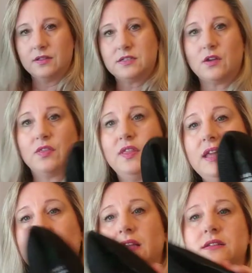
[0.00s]
So
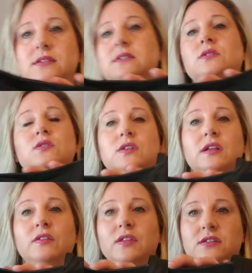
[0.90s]
these, this is a,
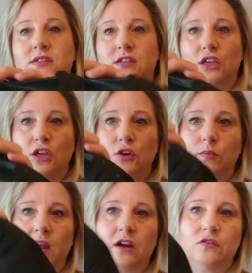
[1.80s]
this is a cute
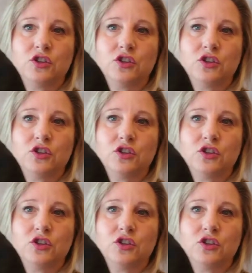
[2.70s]
pair of